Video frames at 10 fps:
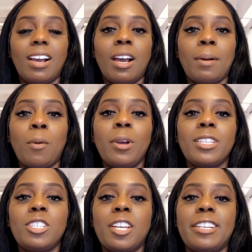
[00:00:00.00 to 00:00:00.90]
I want
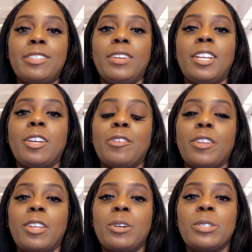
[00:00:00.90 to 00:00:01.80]
to share this video
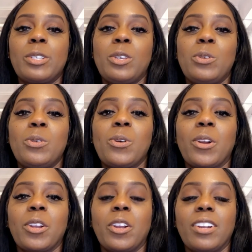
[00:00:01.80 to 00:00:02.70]
for those of you who
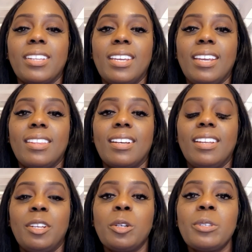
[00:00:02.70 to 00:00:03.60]
are currently in the
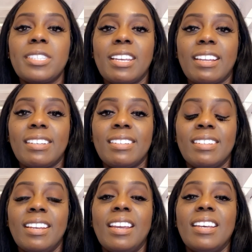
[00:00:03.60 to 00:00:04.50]
clinical
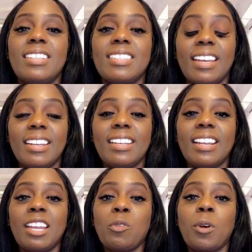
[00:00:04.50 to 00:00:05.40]
setting
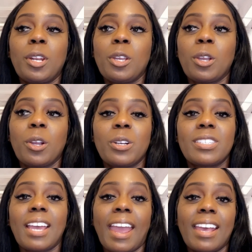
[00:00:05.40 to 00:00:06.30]
and one of your
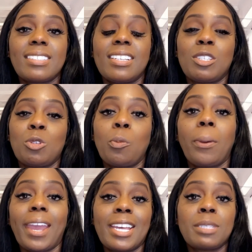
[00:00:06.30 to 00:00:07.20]
tasks is to
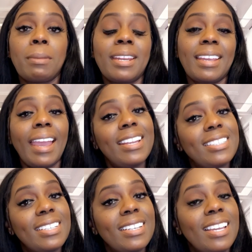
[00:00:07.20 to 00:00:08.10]
pass
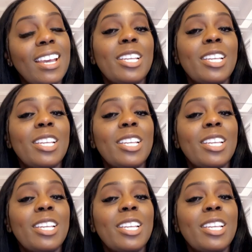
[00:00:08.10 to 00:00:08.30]
medication.